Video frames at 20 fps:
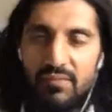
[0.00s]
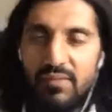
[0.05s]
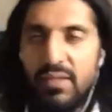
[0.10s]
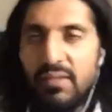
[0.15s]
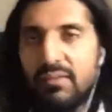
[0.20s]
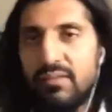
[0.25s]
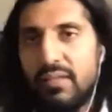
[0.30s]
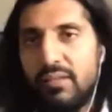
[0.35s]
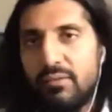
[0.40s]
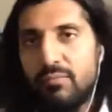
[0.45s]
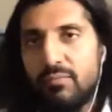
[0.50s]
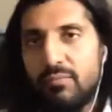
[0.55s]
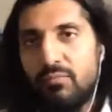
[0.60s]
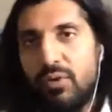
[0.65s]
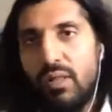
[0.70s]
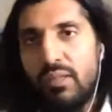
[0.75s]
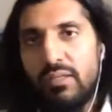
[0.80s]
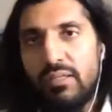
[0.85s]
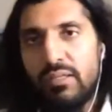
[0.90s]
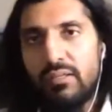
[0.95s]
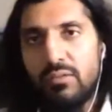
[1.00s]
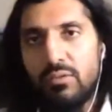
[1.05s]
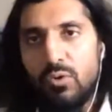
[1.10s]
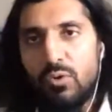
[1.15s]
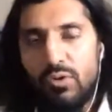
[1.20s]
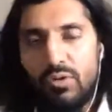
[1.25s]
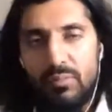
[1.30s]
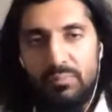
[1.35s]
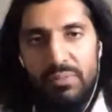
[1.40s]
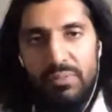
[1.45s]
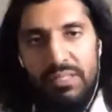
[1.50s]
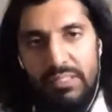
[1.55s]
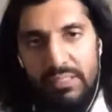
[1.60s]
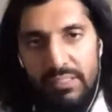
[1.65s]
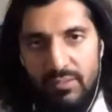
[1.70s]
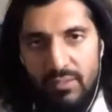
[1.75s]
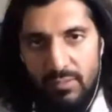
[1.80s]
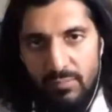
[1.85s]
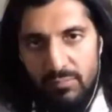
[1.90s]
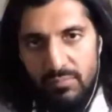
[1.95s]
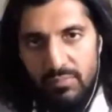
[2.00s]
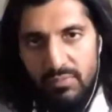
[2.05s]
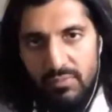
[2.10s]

then they finally loaded up in GitHub.